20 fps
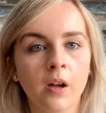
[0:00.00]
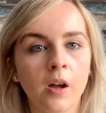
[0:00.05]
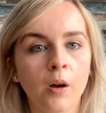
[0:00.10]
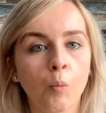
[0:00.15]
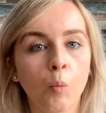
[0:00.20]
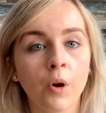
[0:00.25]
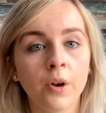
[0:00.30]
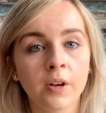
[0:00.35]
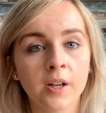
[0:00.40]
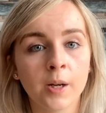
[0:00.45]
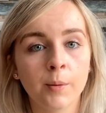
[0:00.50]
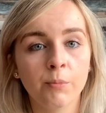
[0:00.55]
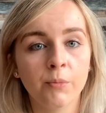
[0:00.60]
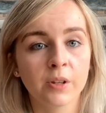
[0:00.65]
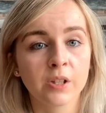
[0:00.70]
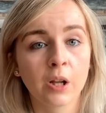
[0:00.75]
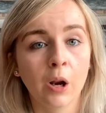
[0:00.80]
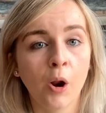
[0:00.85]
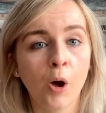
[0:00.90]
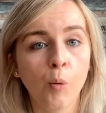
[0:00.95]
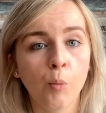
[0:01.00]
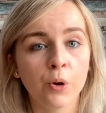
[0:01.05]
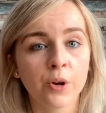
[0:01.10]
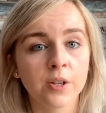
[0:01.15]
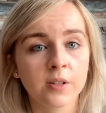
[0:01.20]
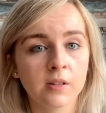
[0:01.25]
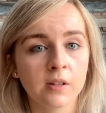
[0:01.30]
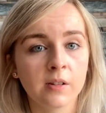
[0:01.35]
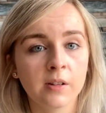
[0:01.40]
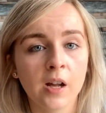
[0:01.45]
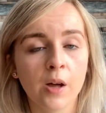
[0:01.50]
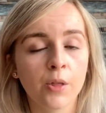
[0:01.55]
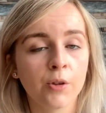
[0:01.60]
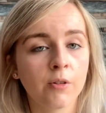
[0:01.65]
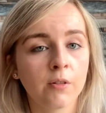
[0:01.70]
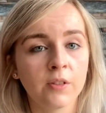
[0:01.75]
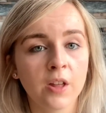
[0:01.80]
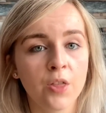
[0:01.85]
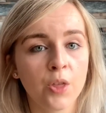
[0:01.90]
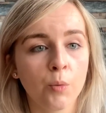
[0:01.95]
one hip that's a lot worse than the other,
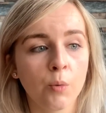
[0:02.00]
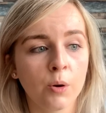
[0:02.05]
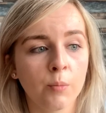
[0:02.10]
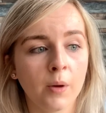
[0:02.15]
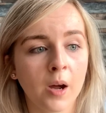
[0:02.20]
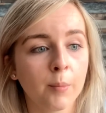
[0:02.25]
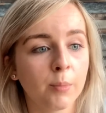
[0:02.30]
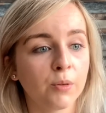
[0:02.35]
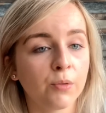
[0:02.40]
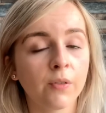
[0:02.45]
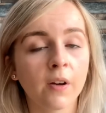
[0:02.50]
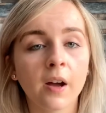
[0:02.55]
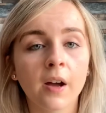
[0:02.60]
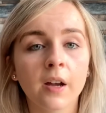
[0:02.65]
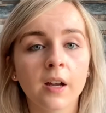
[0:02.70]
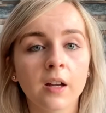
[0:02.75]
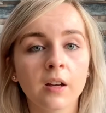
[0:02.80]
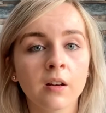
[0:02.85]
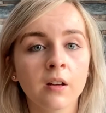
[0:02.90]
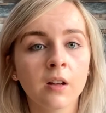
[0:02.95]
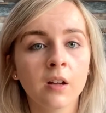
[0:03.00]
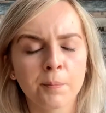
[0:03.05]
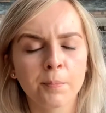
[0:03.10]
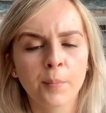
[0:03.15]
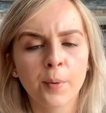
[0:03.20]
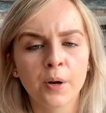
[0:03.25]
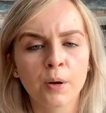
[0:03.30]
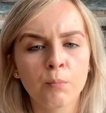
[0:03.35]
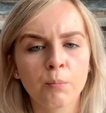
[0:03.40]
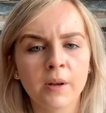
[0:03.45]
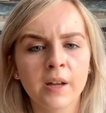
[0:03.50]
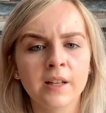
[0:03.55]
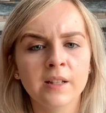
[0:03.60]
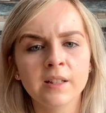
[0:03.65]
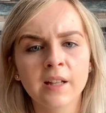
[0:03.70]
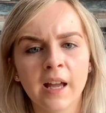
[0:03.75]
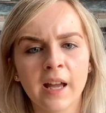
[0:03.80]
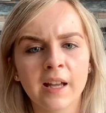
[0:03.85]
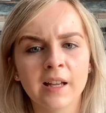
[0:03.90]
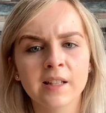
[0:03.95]
and the other one might be fine. But in Bear's
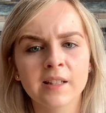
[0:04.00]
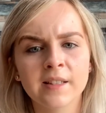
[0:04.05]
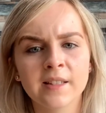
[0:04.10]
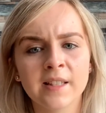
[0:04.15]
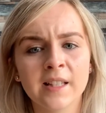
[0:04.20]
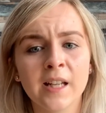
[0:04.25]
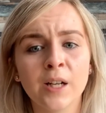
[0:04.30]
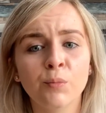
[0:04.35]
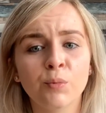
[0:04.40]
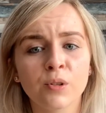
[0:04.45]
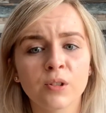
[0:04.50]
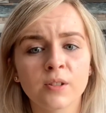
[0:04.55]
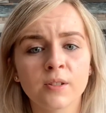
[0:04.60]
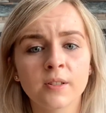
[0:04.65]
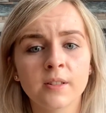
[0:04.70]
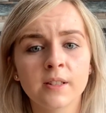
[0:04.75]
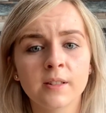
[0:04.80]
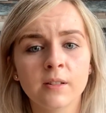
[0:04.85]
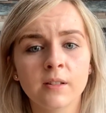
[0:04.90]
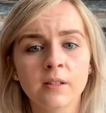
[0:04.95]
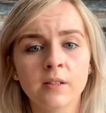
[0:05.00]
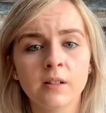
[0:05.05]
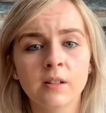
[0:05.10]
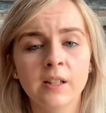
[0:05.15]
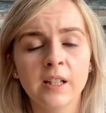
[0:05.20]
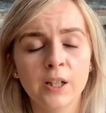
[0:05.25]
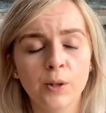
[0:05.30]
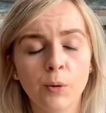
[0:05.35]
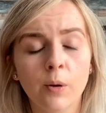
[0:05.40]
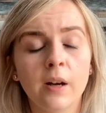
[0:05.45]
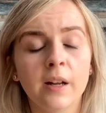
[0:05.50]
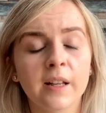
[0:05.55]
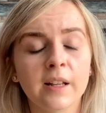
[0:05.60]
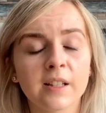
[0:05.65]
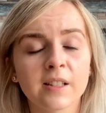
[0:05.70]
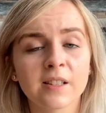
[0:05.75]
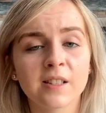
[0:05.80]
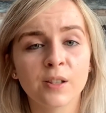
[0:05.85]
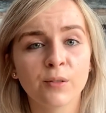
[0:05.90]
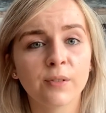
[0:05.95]
case, it was equally
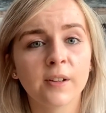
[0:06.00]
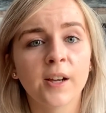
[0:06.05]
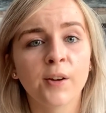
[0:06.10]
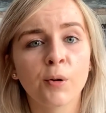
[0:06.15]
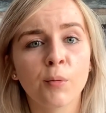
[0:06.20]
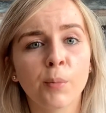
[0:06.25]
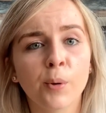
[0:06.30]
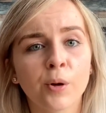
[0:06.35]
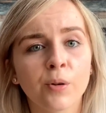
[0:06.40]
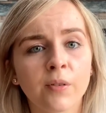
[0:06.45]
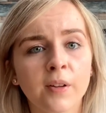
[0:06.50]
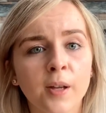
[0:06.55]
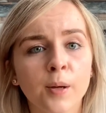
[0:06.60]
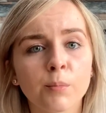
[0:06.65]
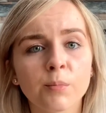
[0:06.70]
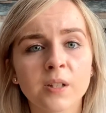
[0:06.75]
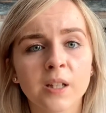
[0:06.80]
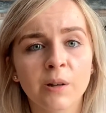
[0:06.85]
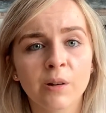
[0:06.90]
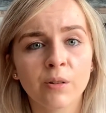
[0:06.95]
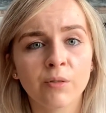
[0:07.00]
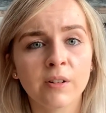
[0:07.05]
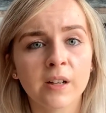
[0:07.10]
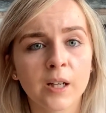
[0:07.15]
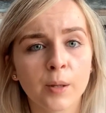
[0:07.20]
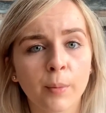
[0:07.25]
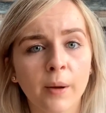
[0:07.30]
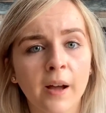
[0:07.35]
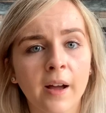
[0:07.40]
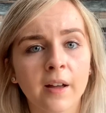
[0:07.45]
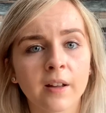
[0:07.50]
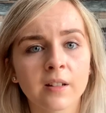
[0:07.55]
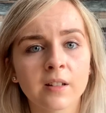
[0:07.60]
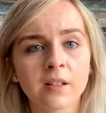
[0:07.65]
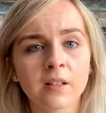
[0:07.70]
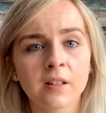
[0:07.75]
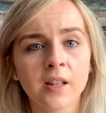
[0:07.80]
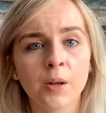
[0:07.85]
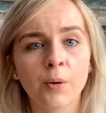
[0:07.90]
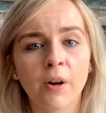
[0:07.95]
as severe in both hips. They were really bad.
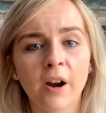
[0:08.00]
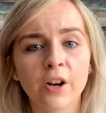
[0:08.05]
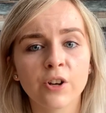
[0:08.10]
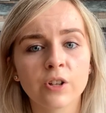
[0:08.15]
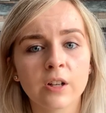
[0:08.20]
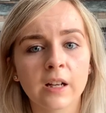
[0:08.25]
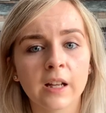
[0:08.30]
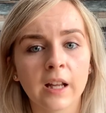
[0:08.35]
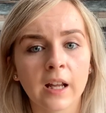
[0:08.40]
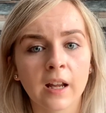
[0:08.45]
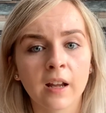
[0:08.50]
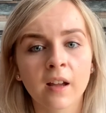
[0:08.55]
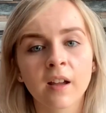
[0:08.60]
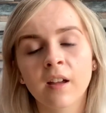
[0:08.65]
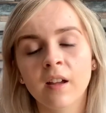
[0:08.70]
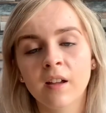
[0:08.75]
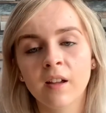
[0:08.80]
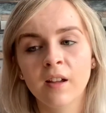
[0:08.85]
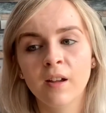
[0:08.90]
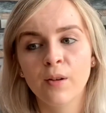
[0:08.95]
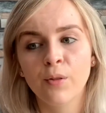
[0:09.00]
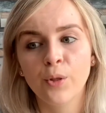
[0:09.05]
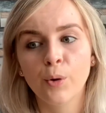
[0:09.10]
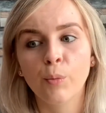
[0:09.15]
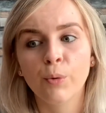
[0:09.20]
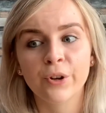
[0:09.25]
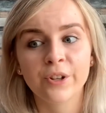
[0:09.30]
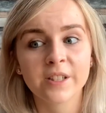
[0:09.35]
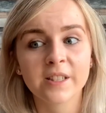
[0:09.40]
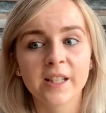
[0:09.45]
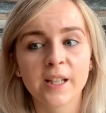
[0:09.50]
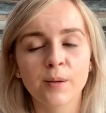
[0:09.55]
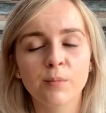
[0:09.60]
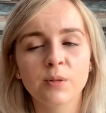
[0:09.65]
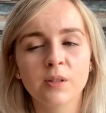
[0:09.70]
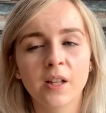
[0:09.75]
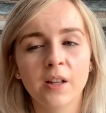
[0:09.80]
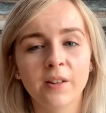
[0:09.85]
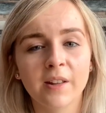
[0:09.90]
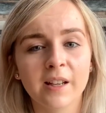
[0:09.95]
They were actually the worst hips
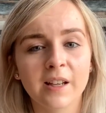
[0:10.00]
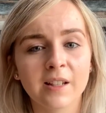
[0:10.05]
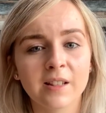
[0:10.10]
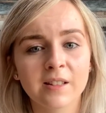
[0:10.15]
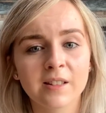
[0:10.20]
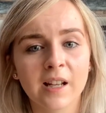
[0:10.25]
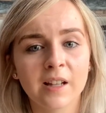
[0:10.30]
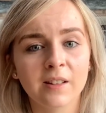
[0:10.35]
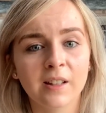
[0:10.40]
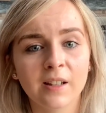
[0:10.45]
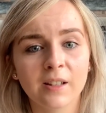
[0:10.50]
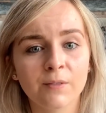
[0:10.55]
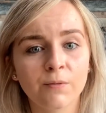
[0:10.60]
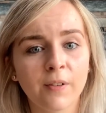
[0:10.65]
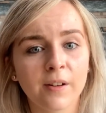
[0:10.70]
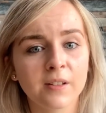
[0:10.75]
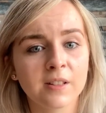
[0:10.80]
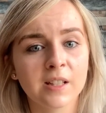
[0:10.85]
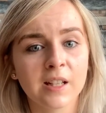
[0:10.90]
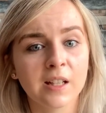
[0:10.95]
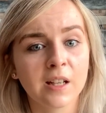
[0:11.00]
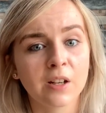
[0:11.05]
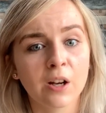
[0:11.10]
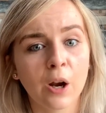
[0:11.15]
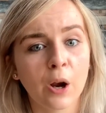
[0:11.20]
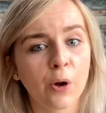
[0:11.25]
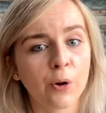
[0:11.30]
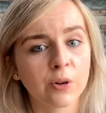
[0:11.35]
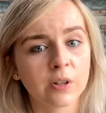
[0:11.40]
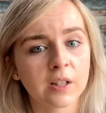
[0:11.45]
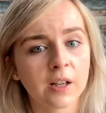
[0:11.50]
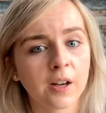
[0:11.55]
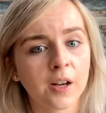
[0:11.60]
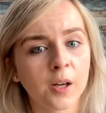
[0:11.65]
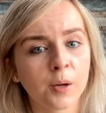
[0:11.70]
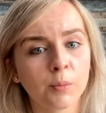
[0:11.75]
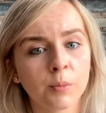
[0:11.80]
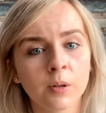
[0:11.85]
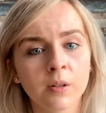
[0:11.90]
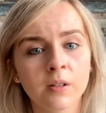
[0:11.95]
that they said they'd seen in a long
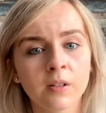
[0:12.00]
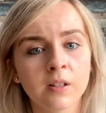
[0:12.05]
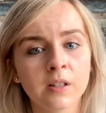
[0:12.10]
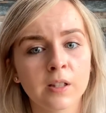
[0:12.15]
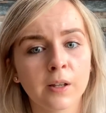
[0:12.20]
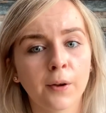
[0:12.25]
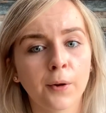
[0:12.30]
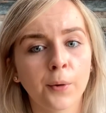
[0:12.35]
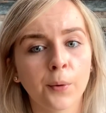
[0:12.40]
time. So